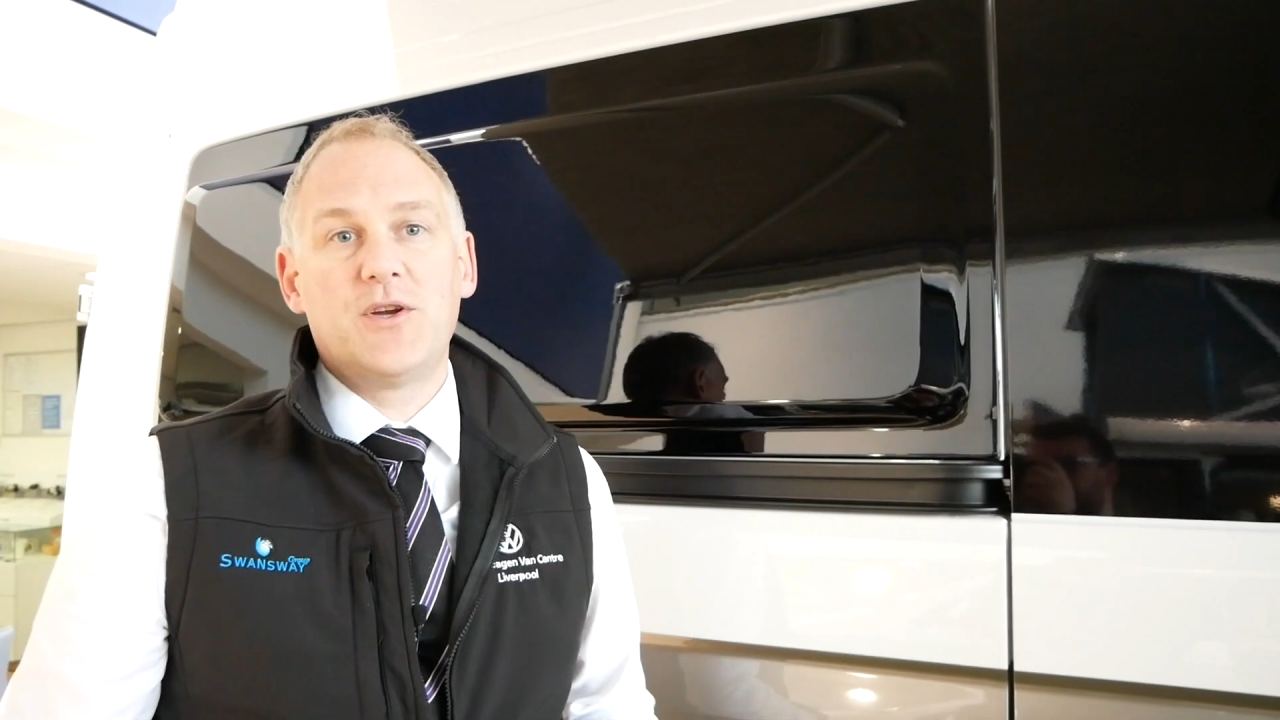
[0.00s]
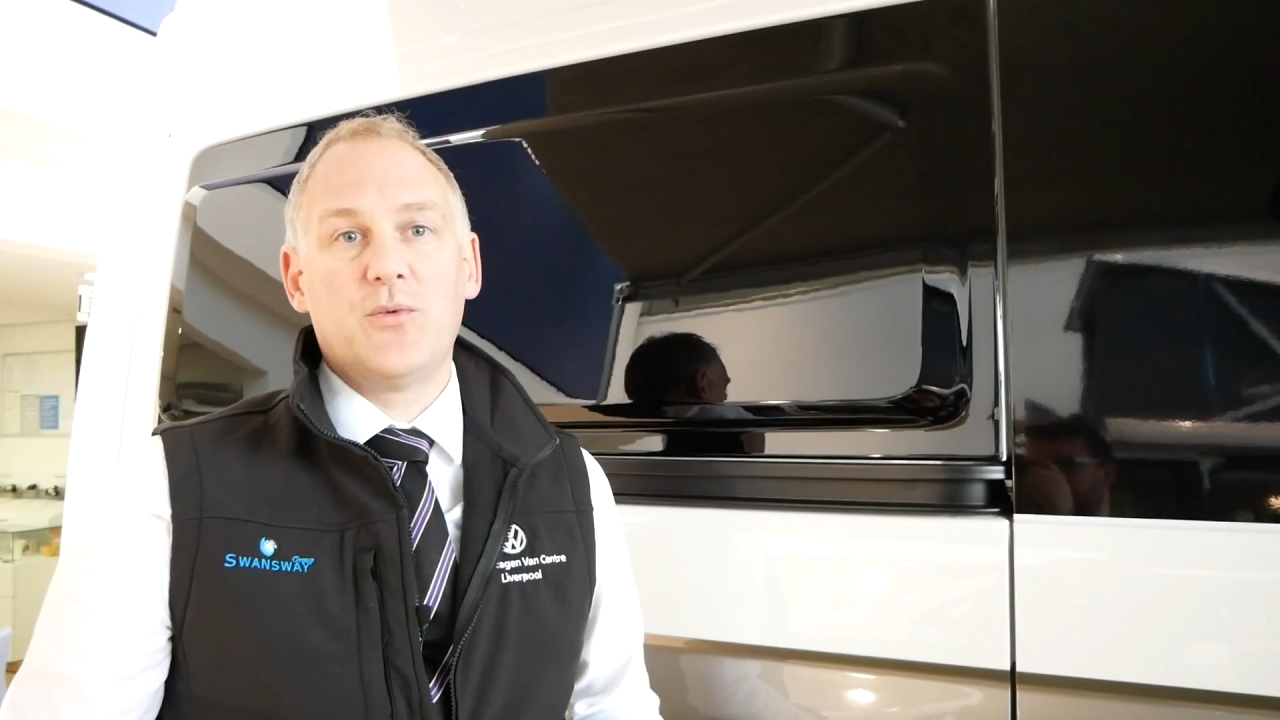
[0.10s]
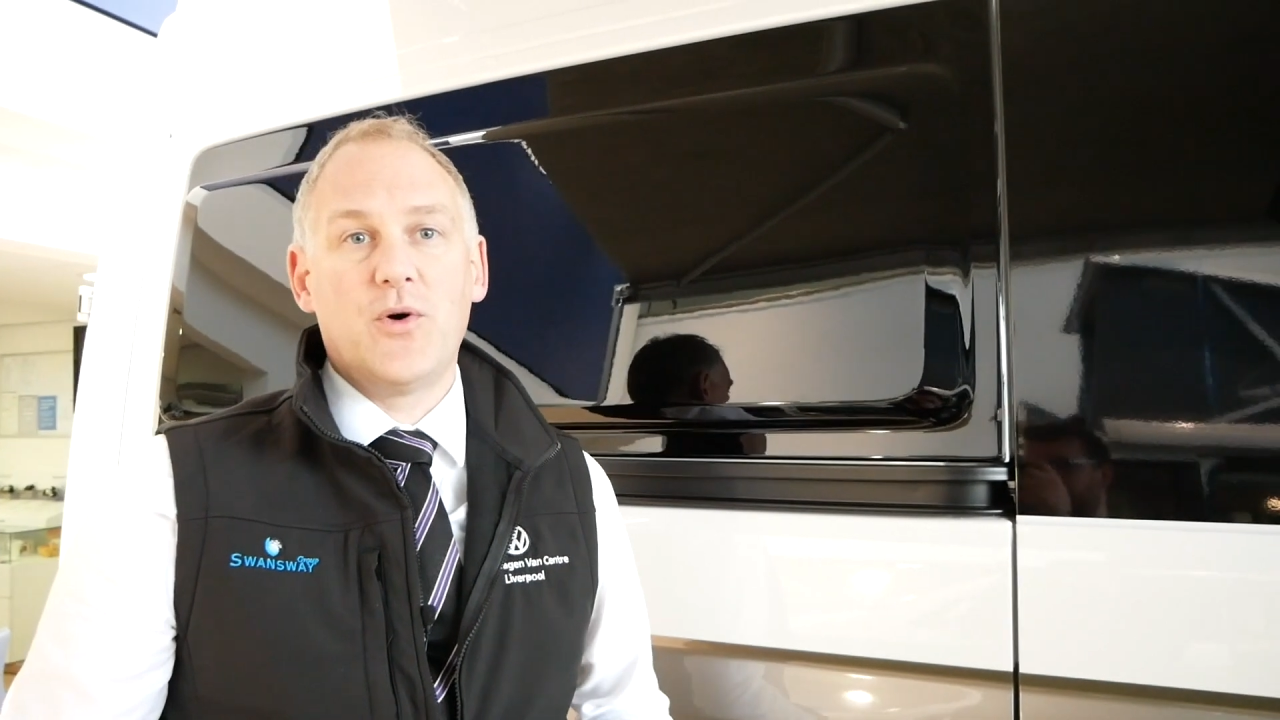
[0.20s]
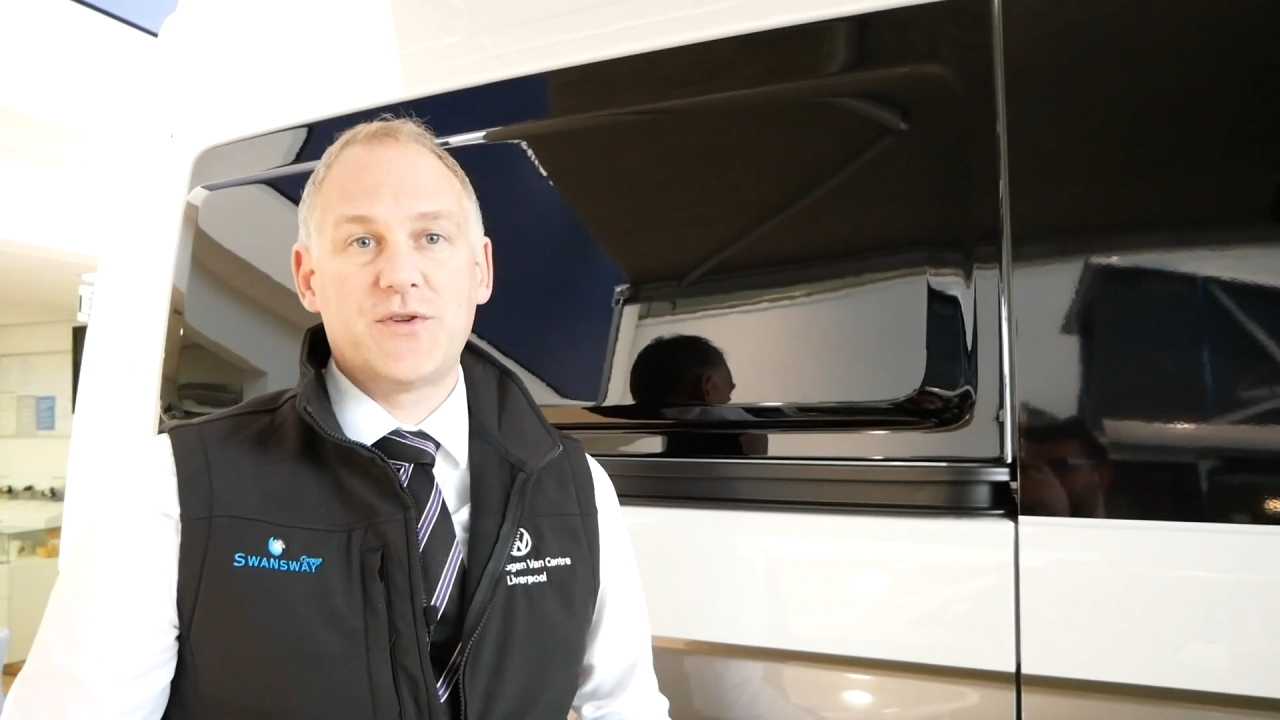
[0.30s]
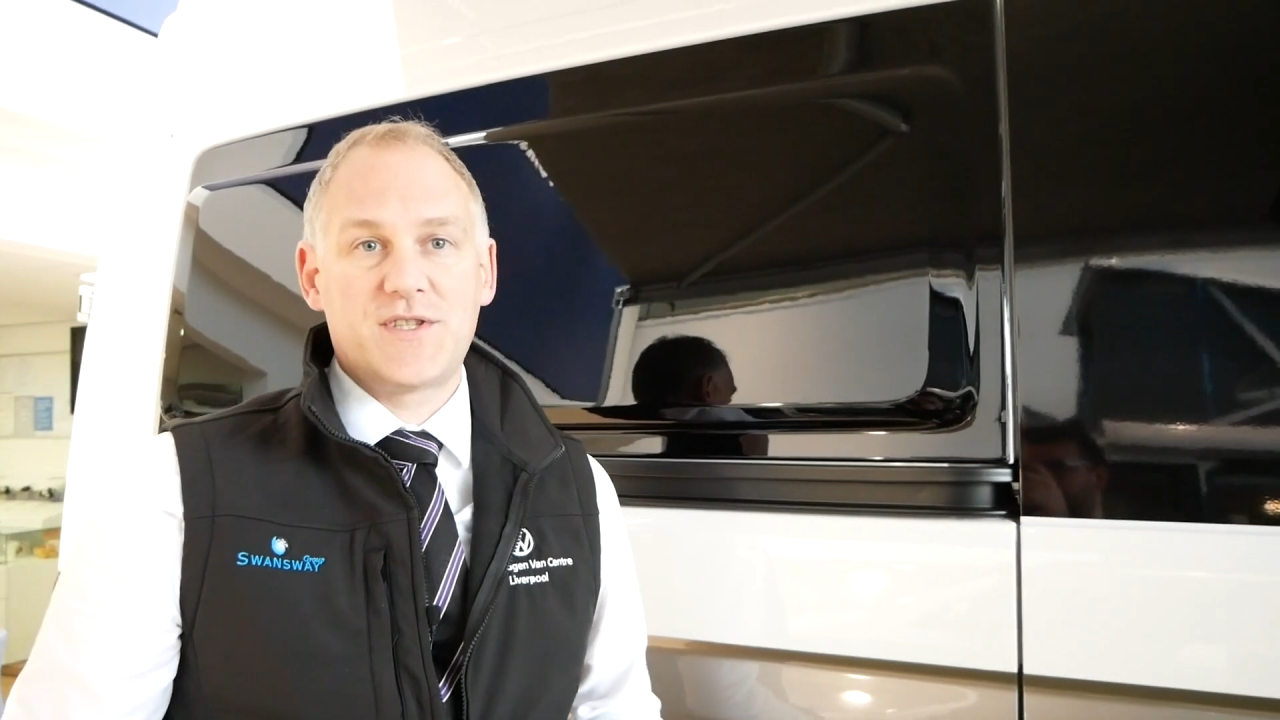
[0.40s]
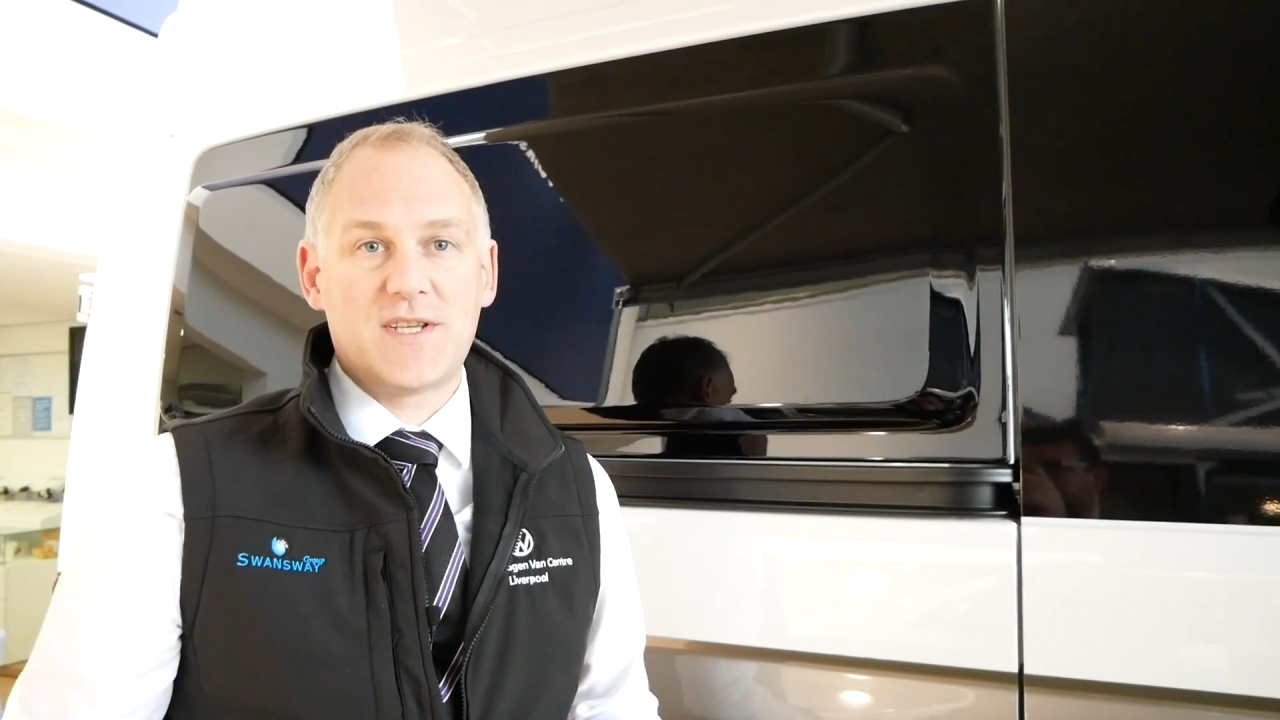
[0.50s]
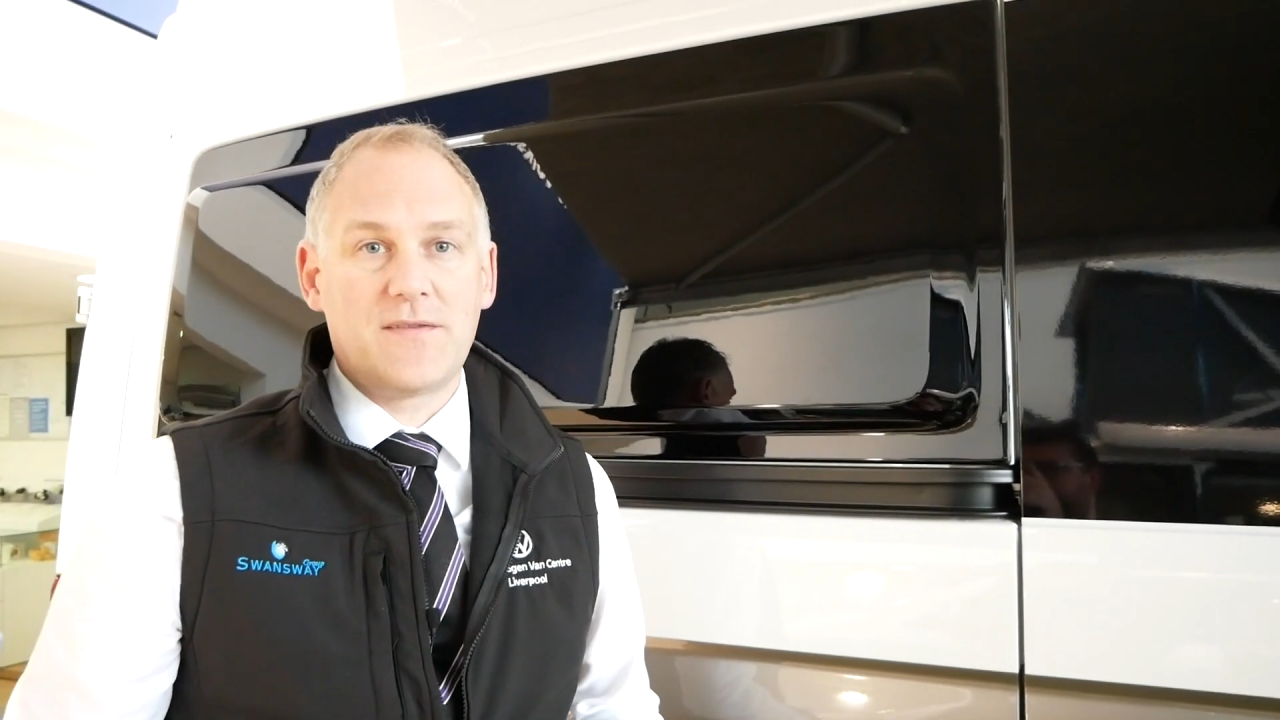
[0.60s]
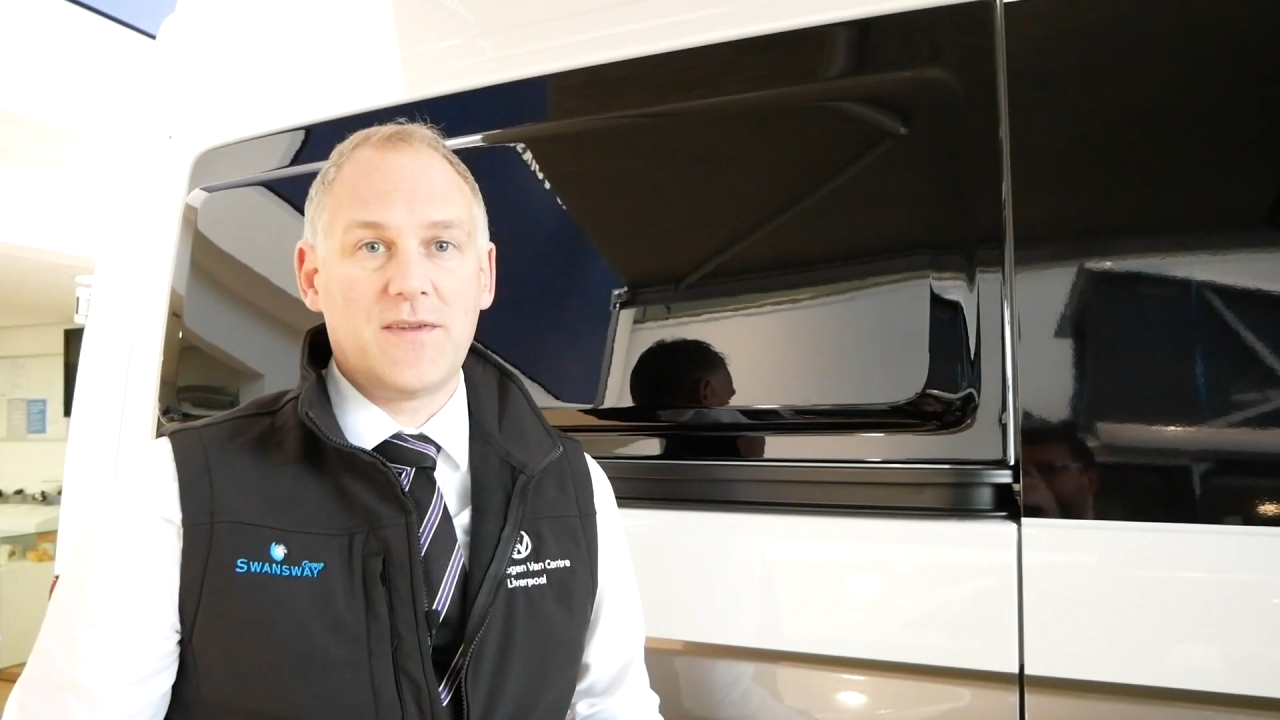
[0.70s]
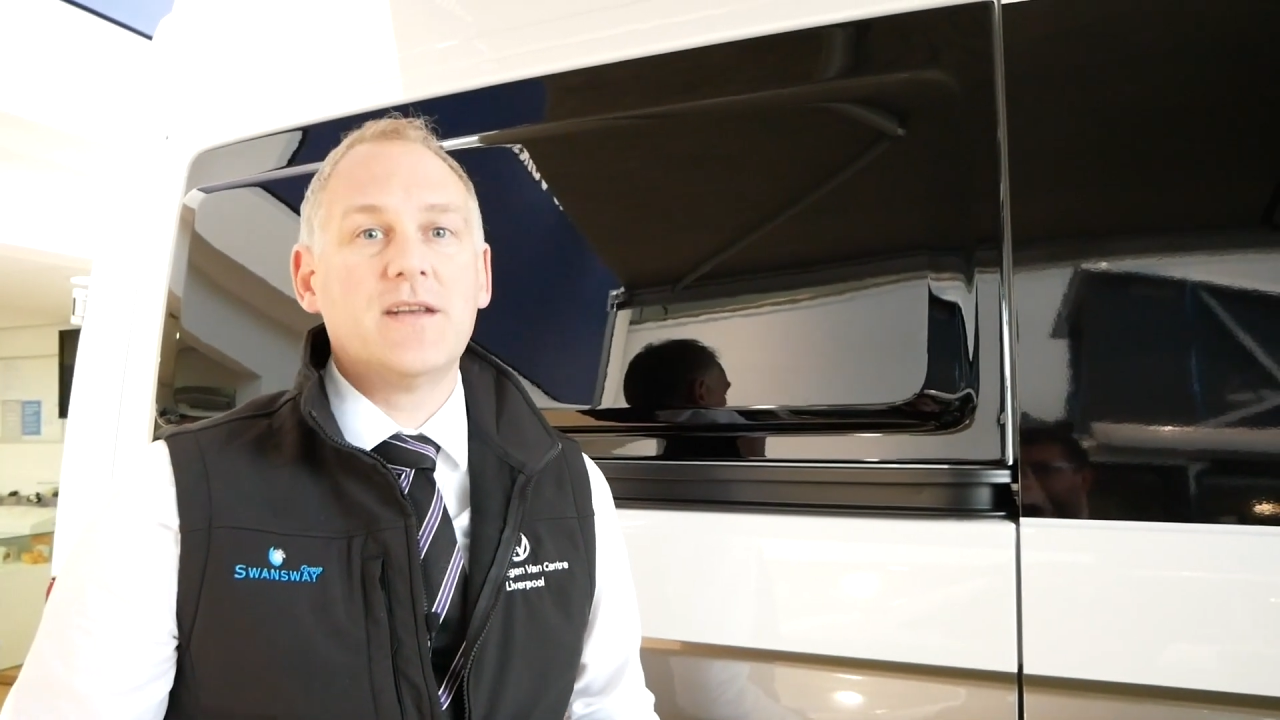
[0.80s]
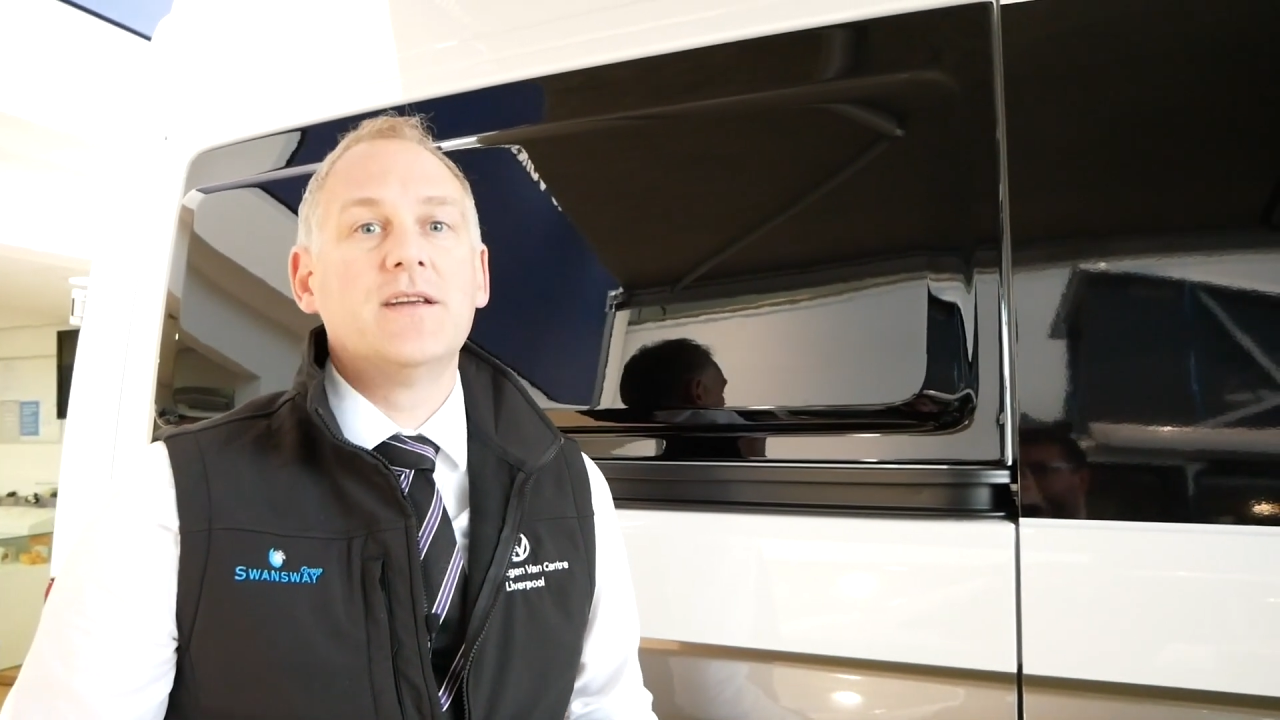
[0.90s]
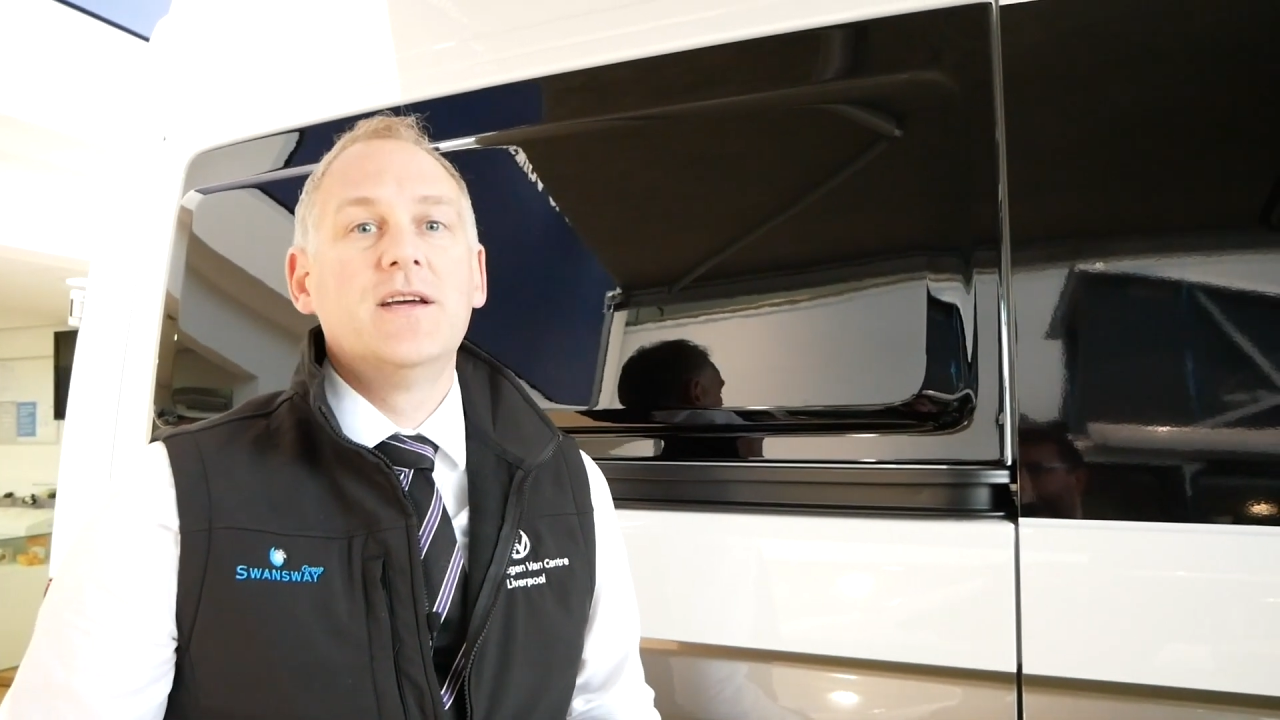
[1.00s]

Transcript: in your water tank then.